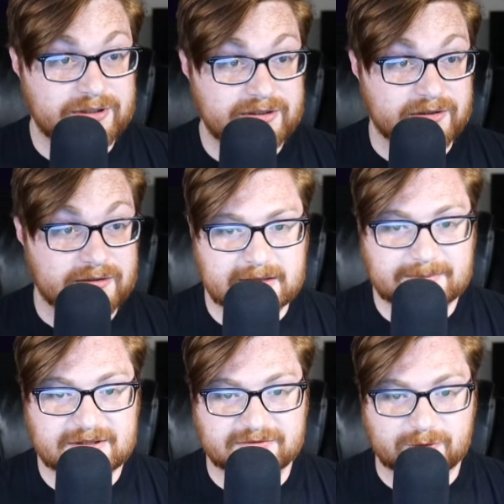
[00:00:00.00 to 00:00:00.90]
here.
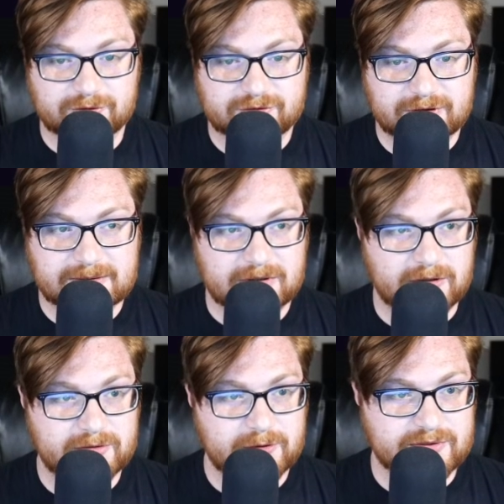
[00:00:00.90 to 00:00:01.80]
Let me hit full screen mode.